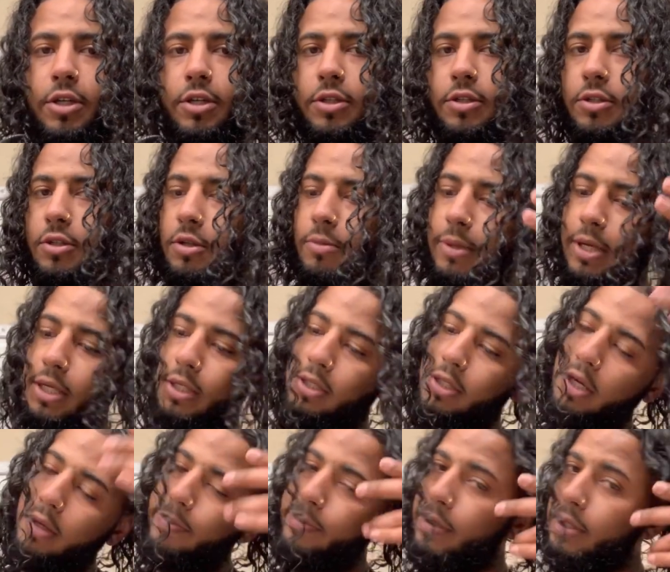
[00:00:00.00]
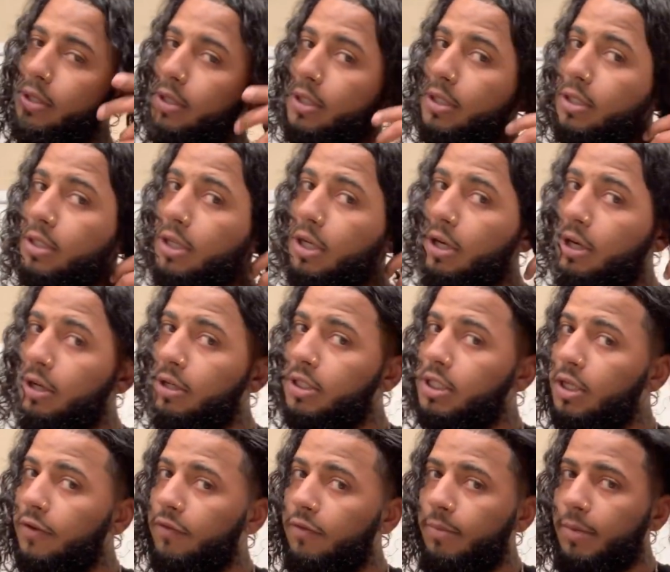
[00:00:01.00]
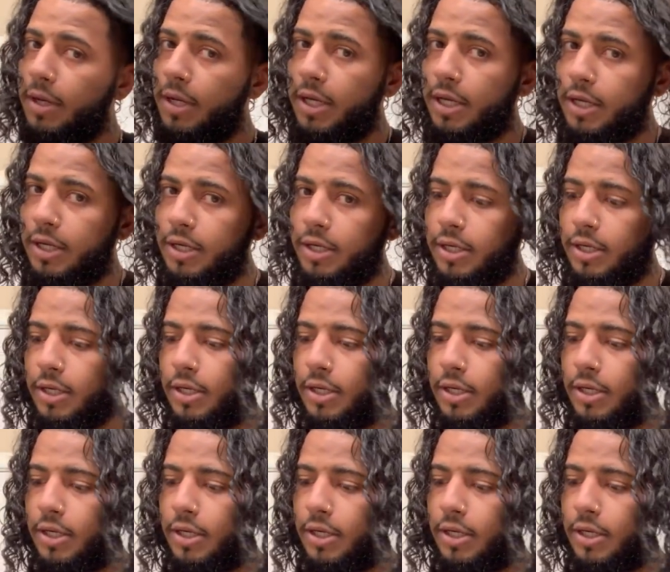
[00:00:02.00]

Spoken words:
So I'm about to start putting this curl stuff in my hair.